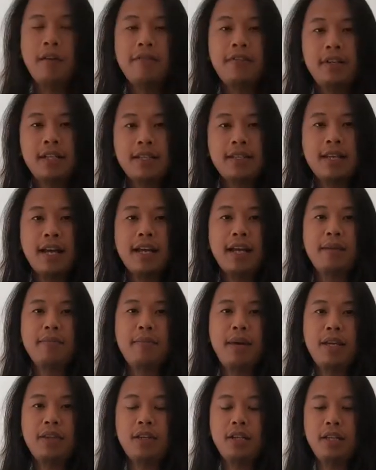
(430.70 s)
For the second
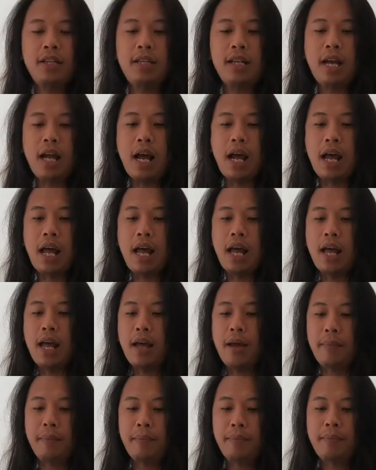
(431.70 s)
method,
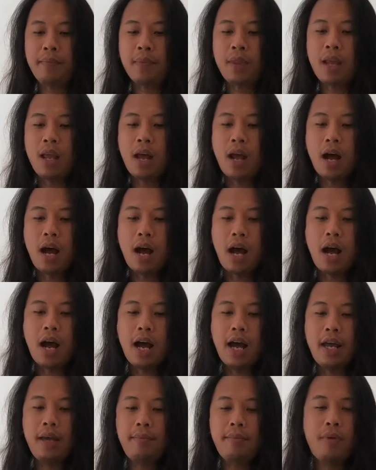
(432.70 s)

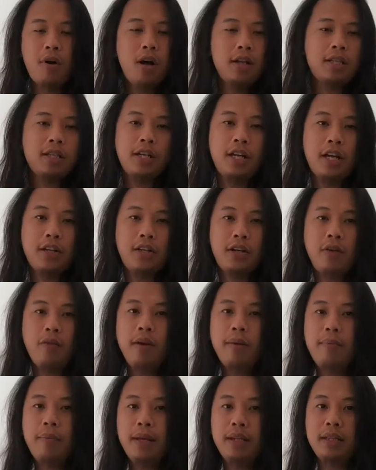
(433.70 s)
I bought another
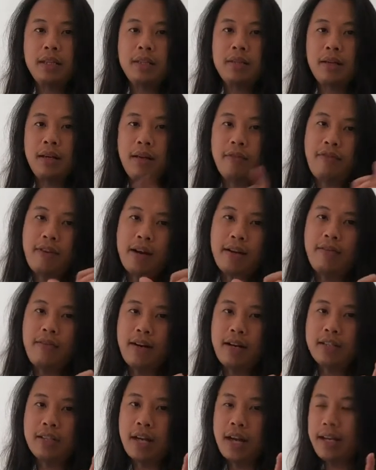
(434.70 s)
equipment, a very,
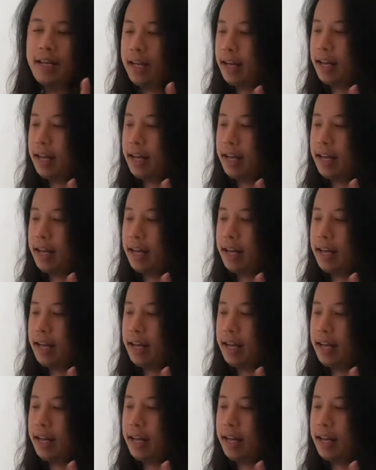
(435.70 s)
very tiny